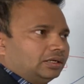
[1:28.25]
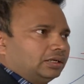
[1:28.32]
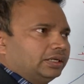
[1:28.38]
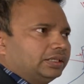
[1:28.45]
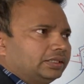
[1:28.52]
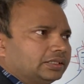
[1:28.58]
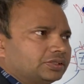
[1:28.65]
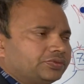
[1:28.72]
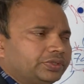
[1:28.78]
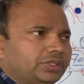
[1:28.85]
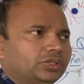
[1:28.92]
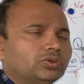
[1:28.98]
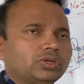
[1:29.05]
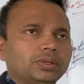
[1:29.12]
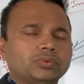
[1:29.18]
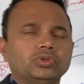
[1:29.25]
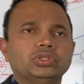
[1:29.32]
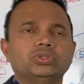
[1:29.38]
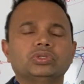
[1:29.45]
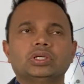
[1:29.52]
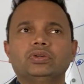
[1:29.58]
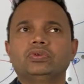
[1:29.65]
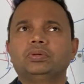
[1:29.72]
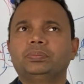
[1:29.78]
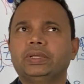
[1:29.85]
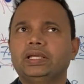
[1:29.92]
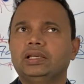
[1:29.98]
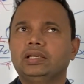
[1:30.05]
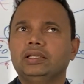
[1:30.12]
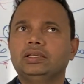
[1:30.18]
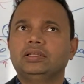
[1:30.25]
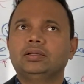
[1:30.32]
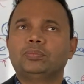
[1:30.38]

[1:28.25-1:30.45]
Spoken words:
In this video, I'm going to cover mainly the